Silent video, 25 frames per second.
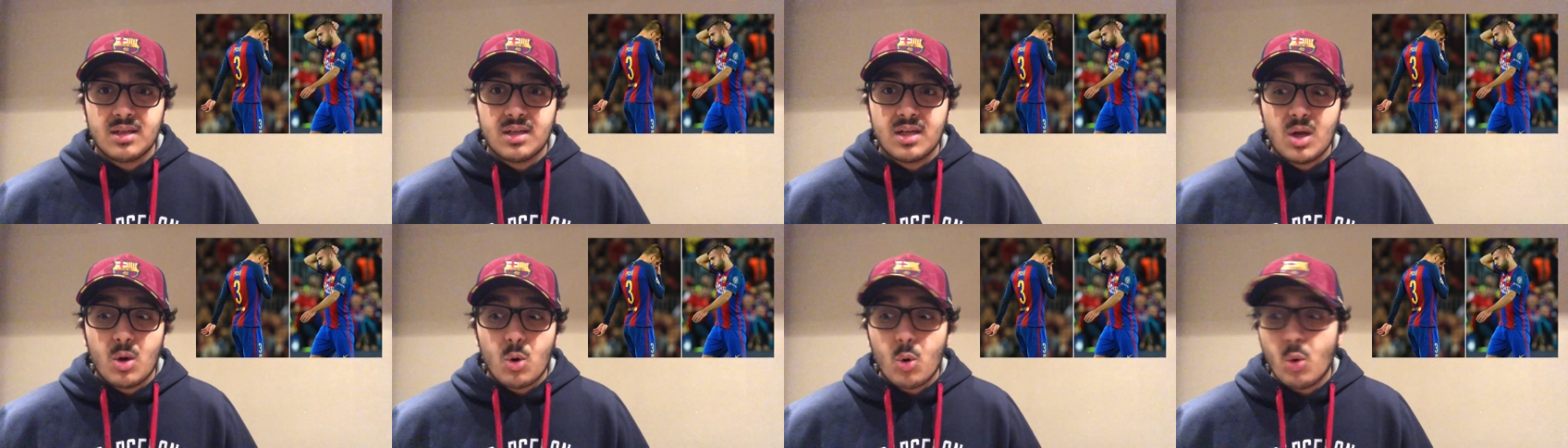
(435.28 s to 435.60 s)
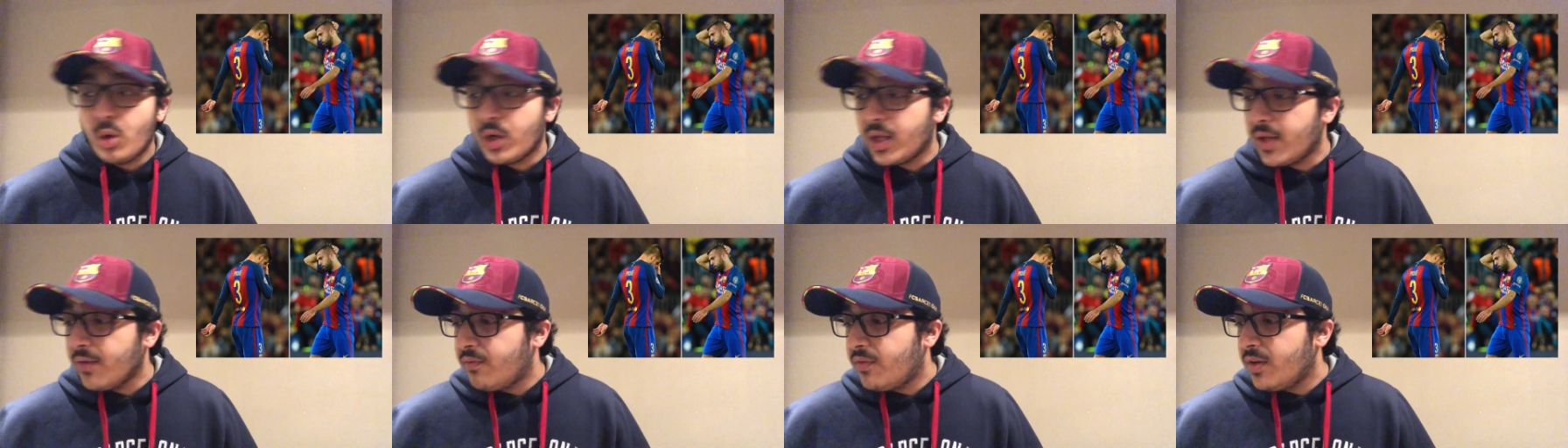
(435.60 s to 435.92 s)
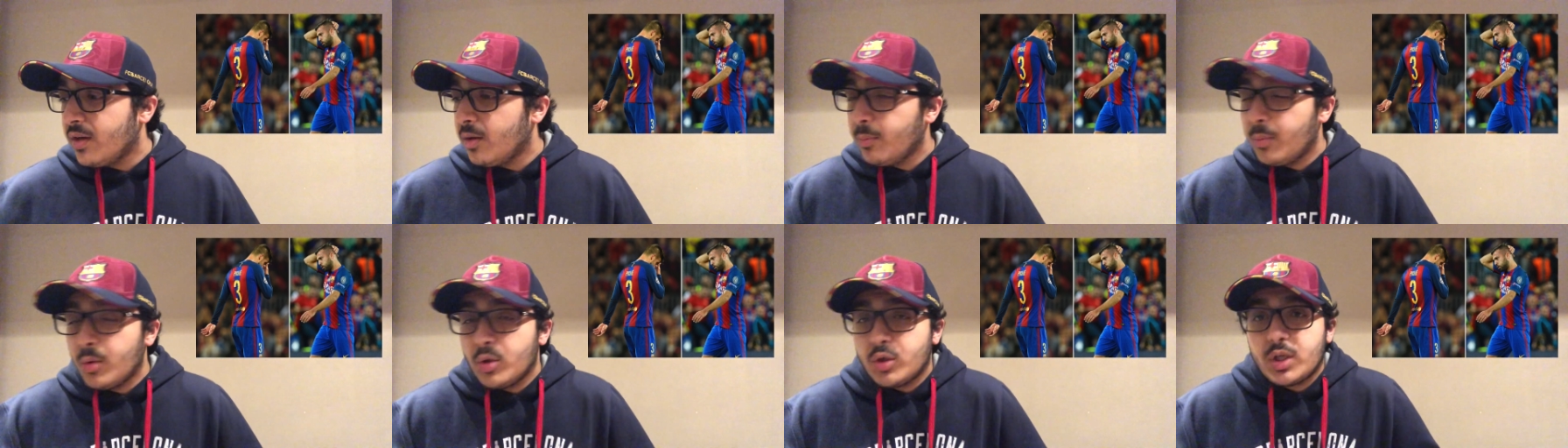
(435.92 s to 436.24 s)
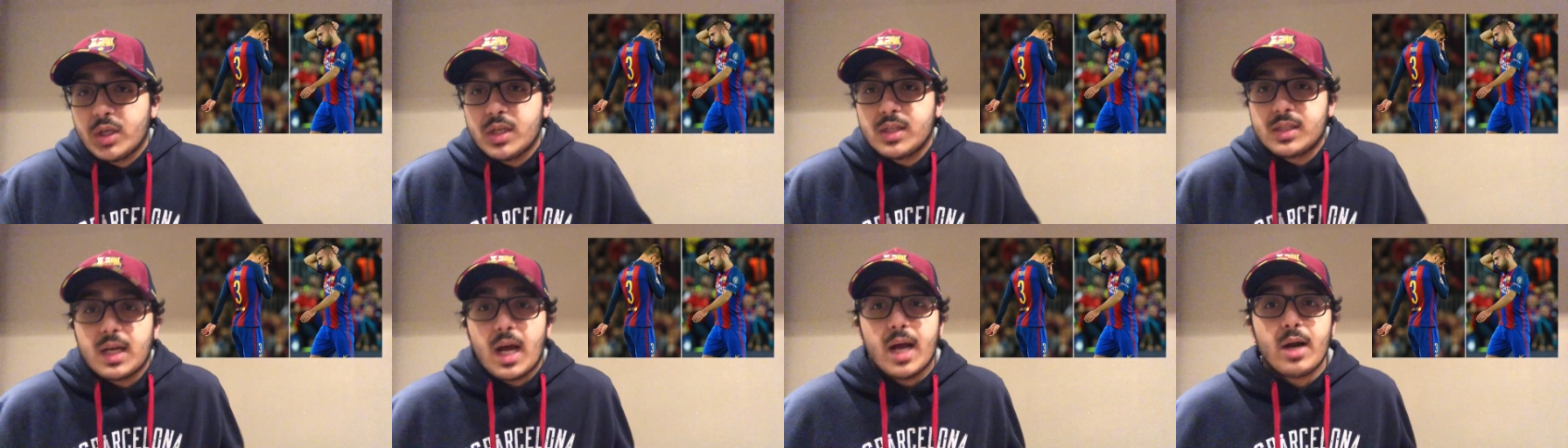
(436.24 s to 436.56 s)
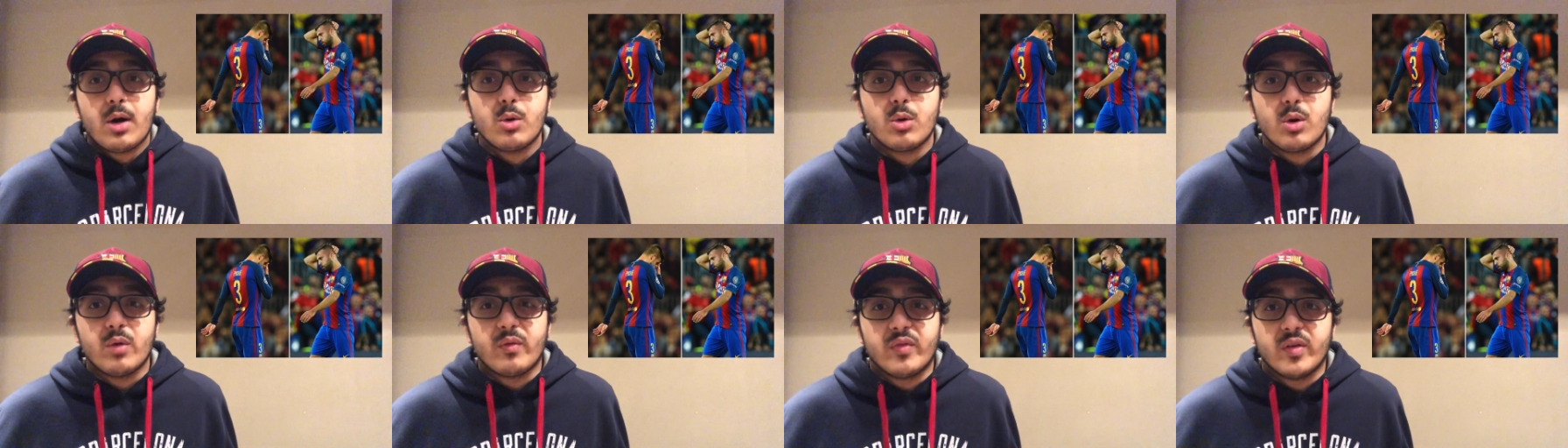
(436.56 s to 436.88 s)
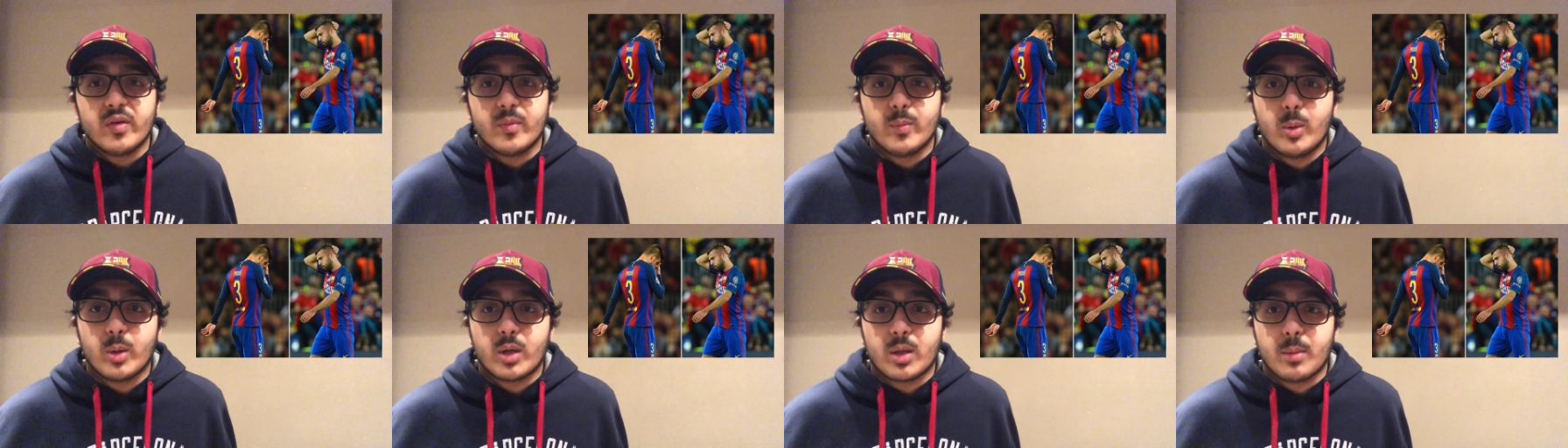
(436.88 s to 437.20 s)
Or give Firpo a chance. I don't know if
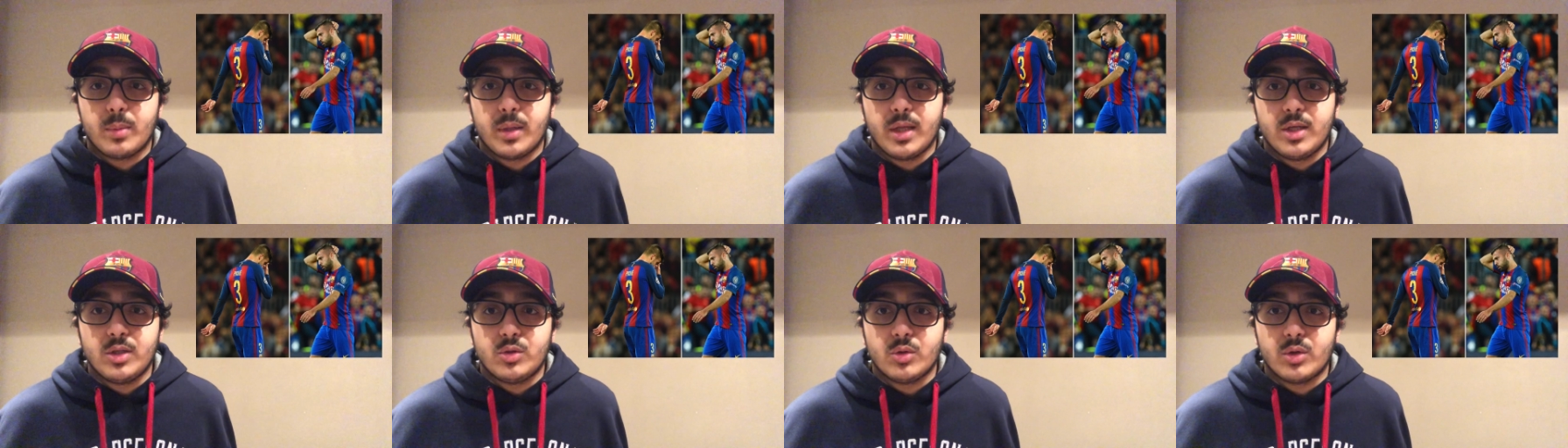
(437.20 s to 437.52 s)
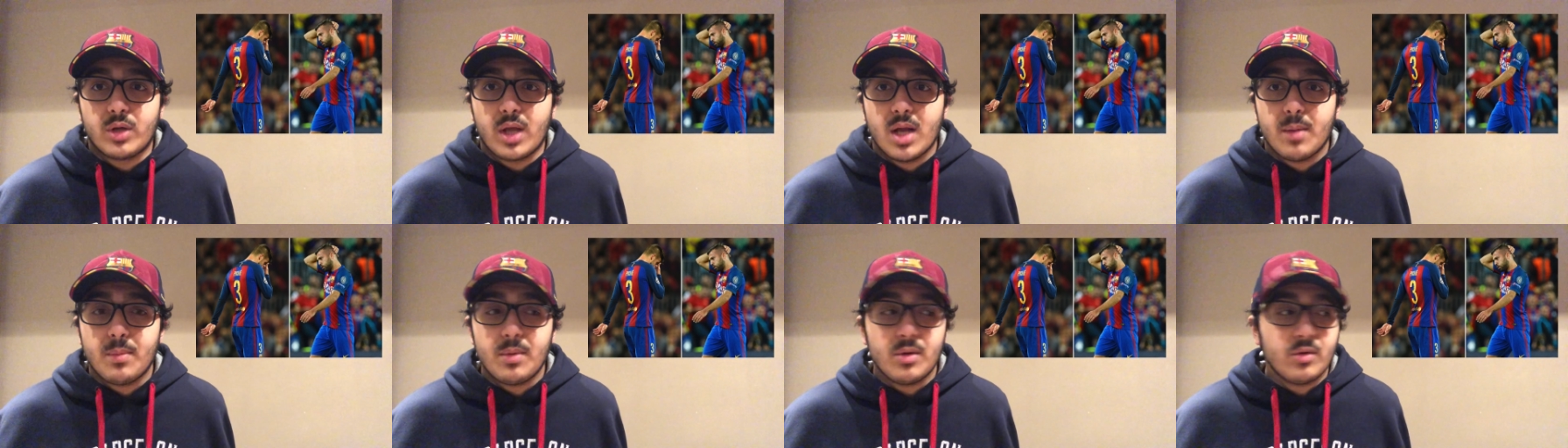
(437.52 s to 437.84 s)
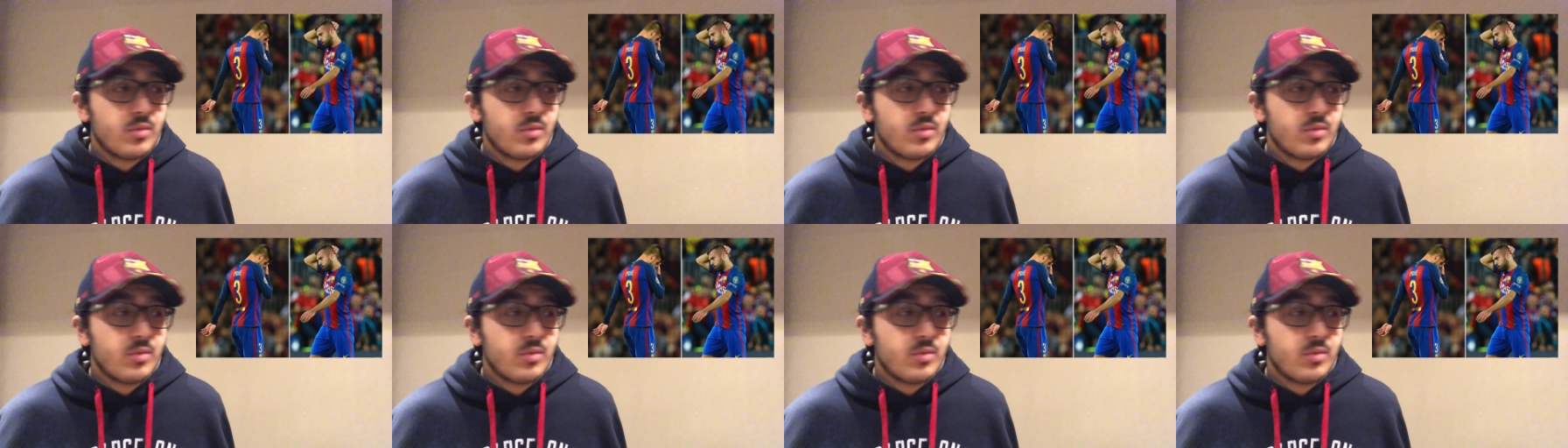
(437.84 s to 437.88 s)
Firpo can play as Jordi Alba.